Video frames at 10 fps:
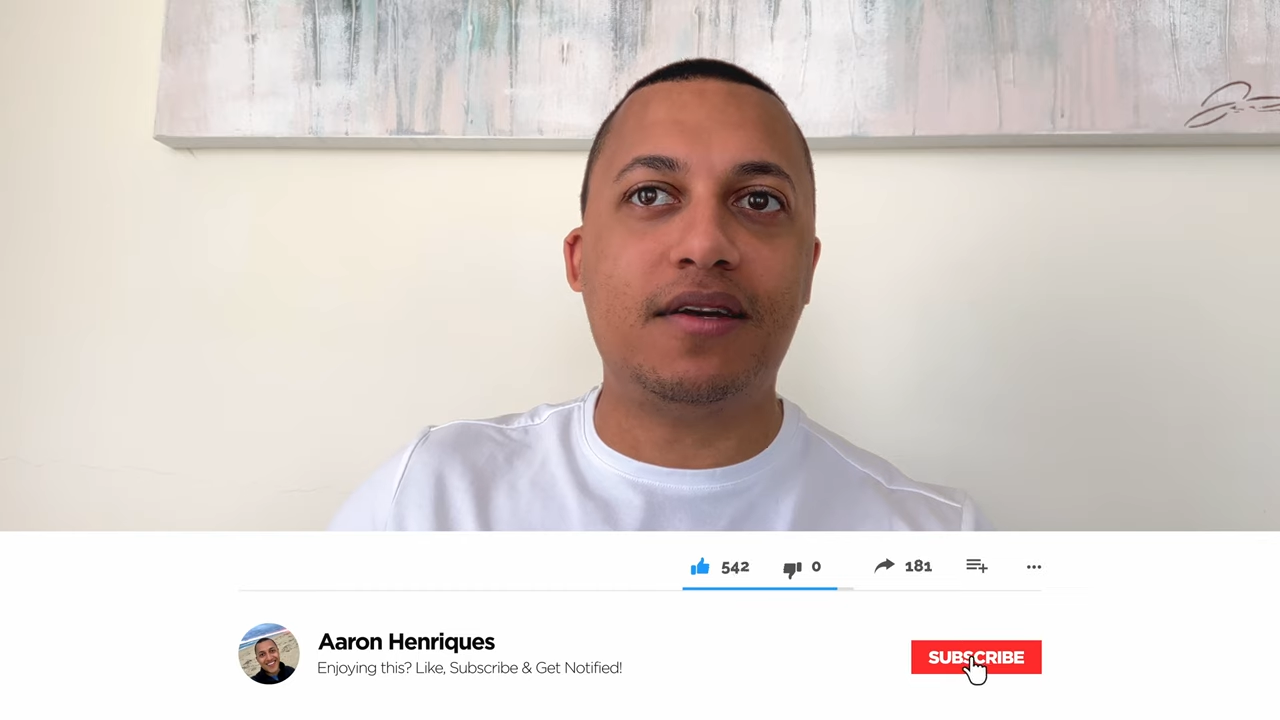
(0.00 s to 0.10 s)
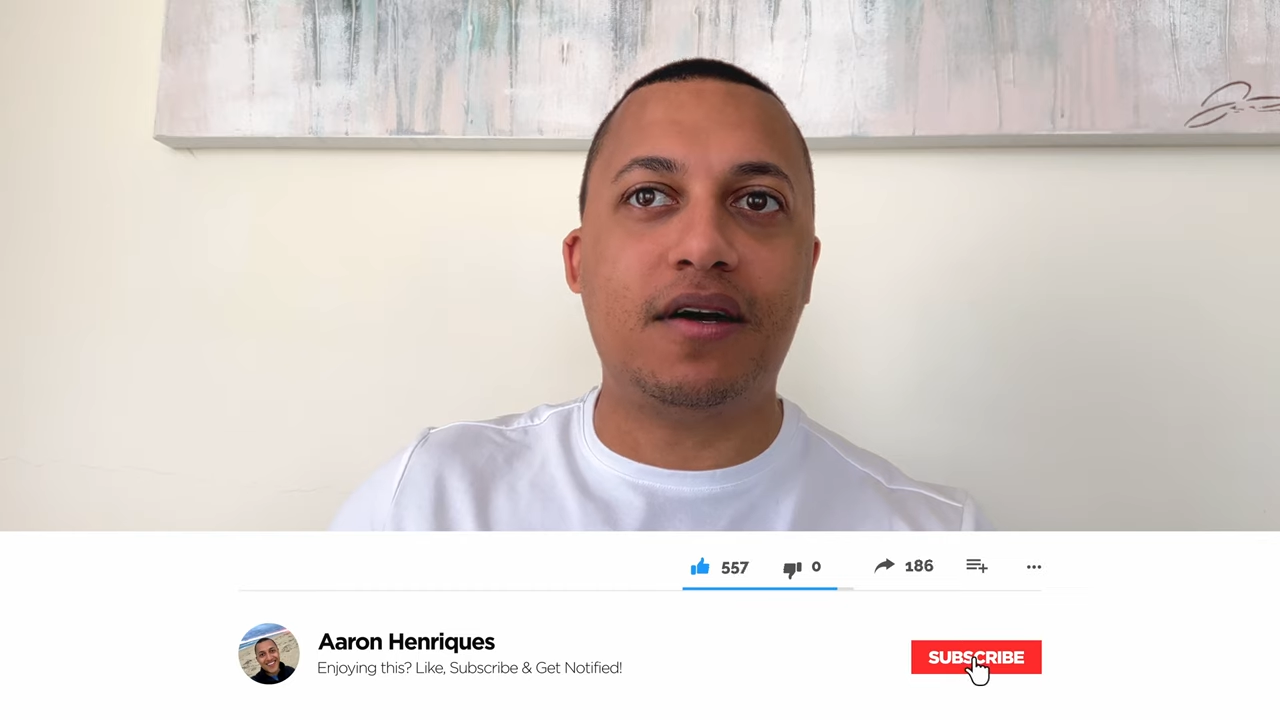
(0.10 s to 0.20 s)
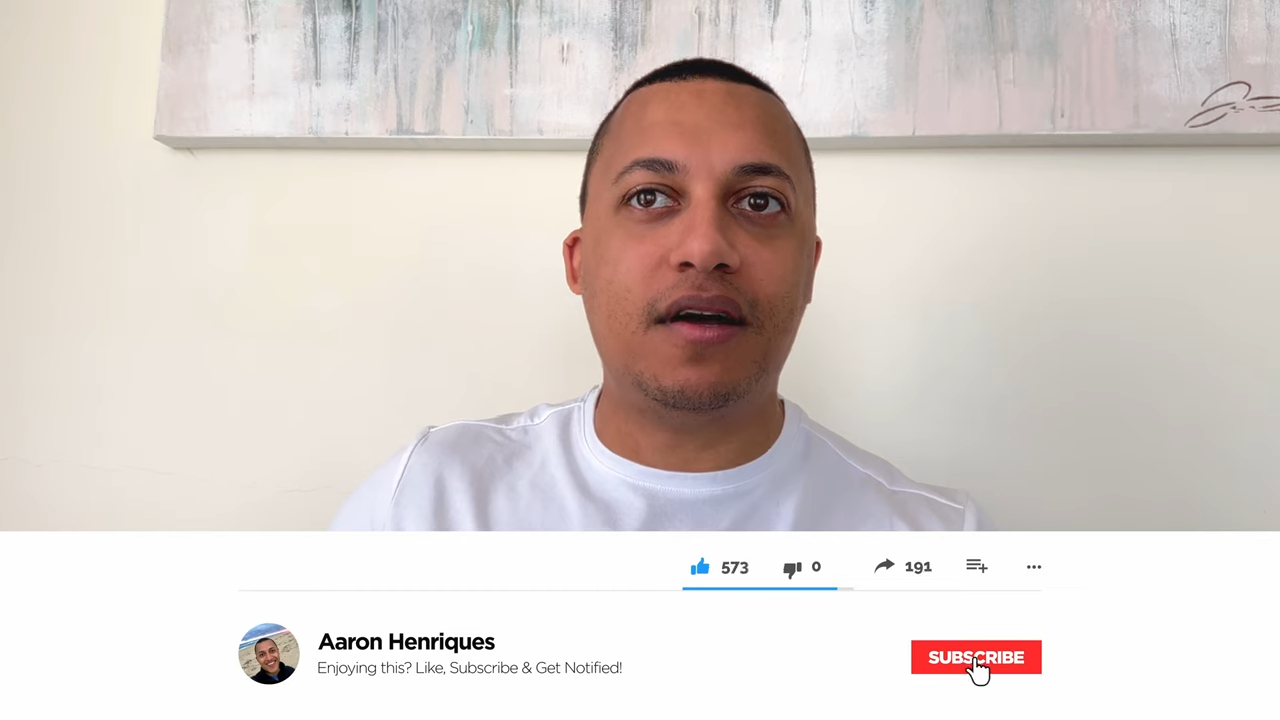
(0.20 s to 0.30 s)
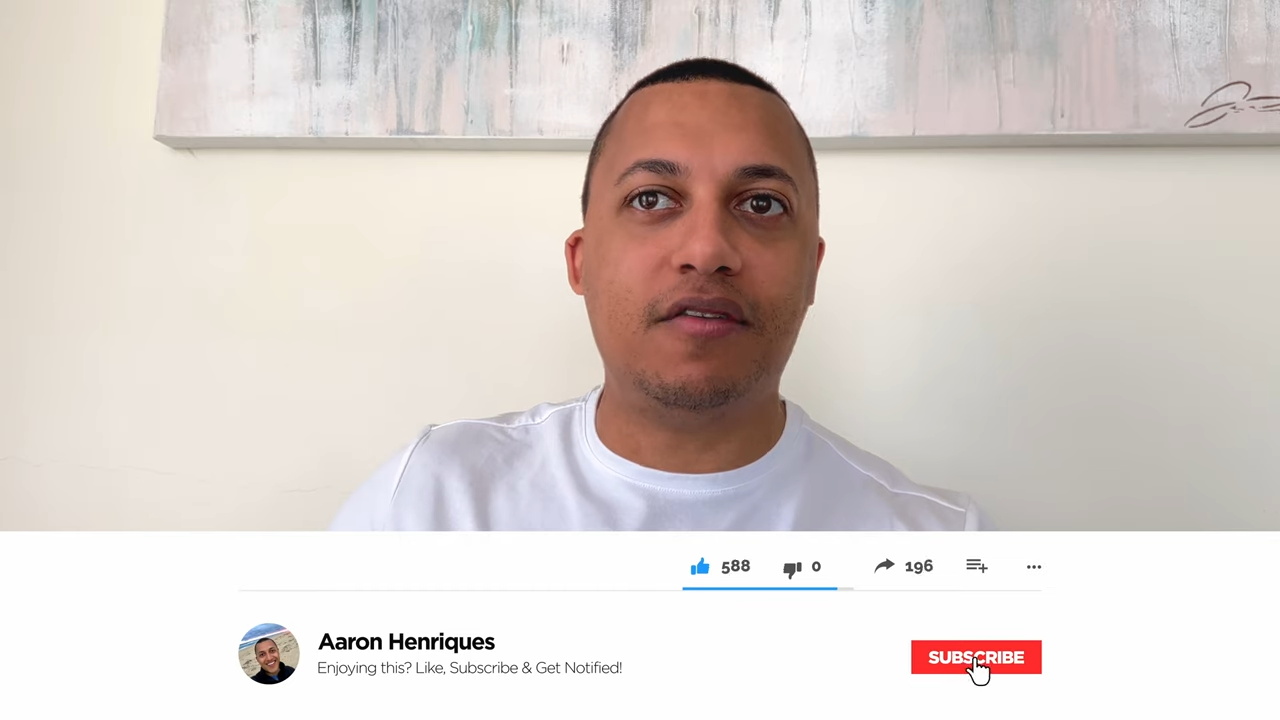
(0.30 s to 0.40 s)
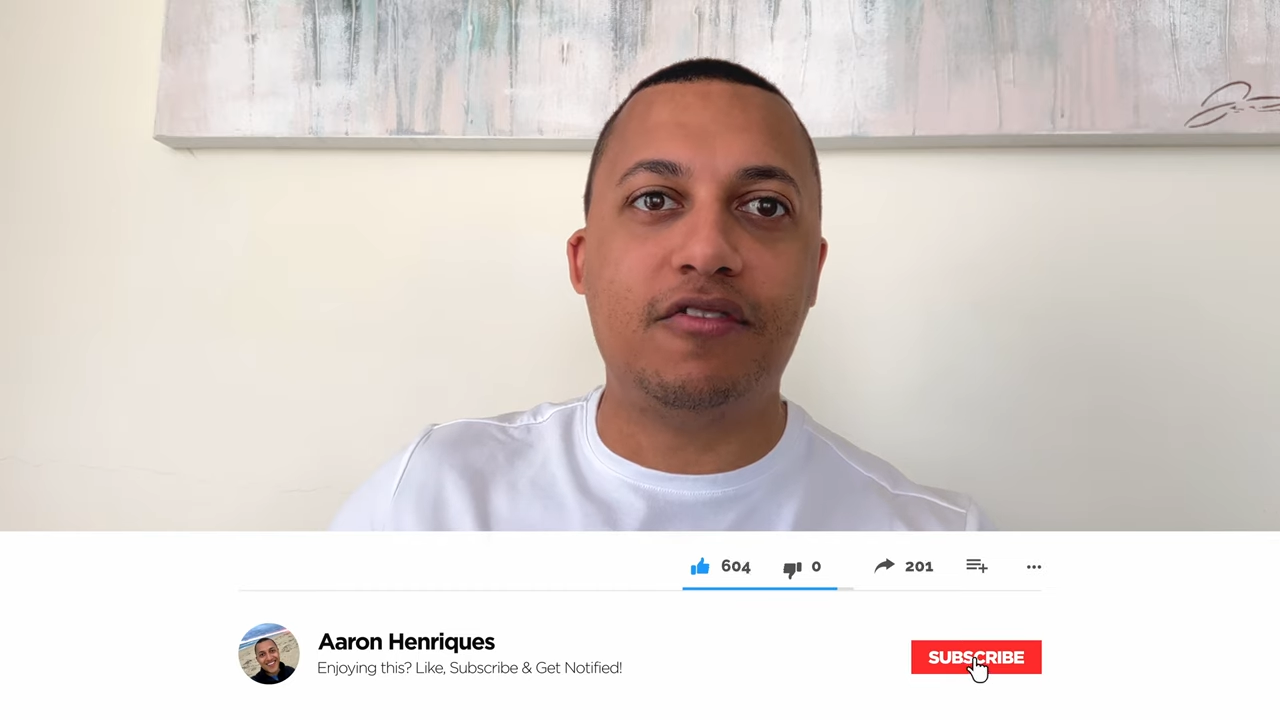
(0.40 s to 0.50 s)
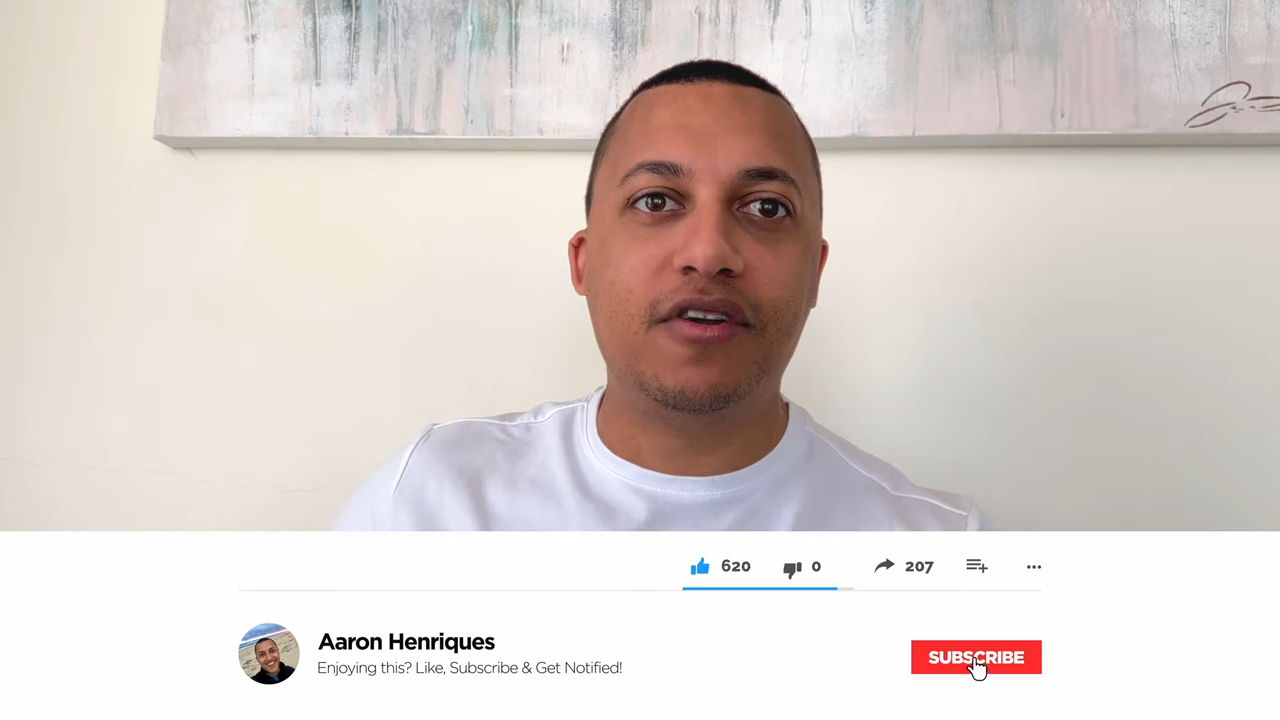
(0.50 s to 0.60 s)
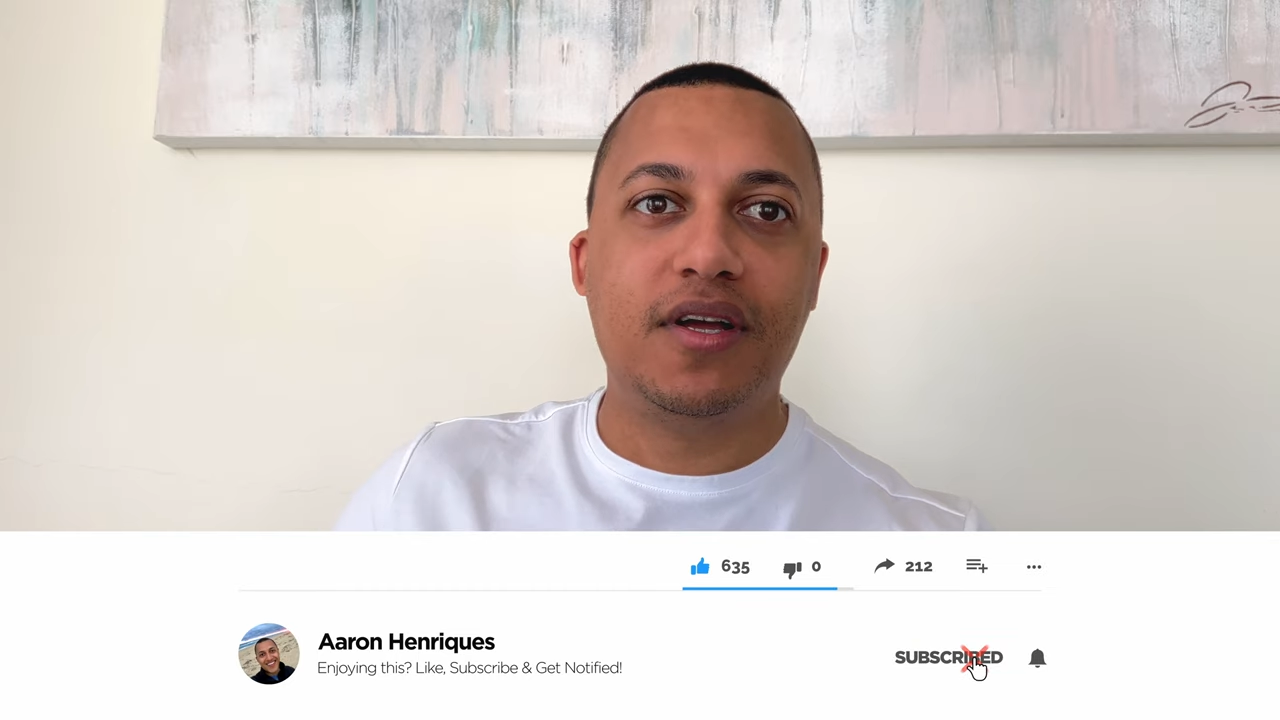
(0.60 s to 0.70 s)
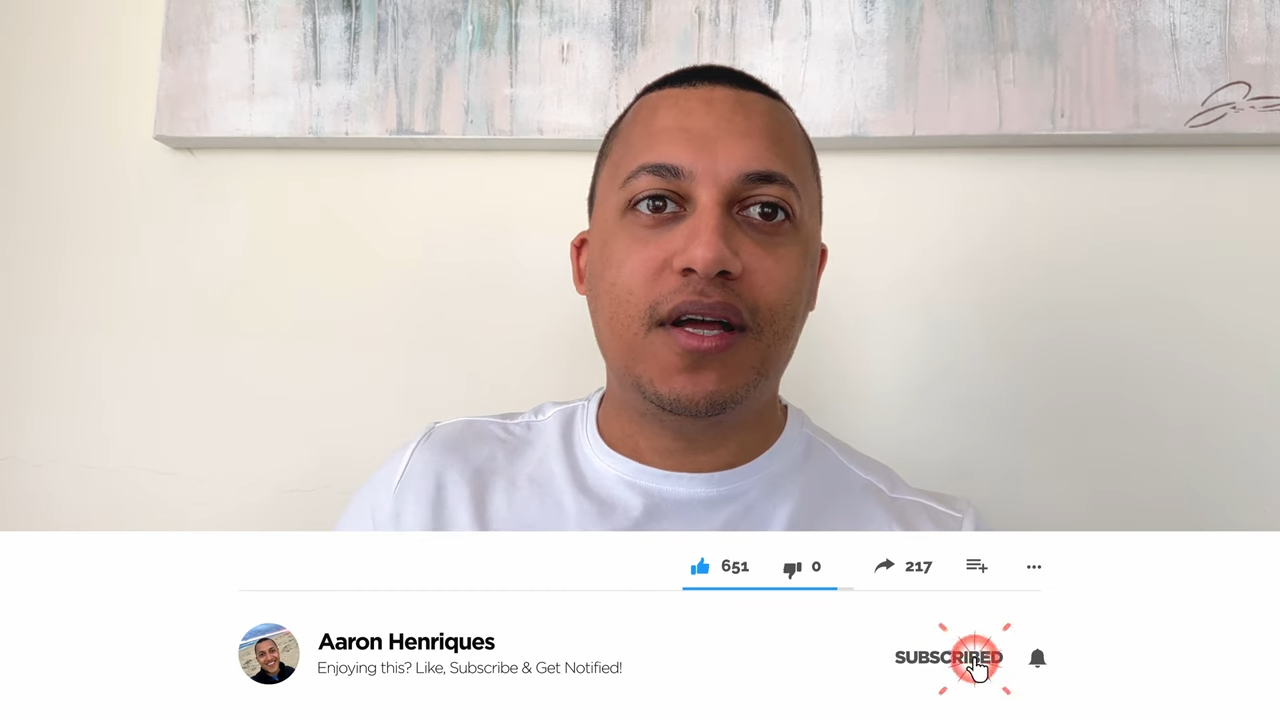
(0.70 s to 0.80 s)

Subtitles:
I've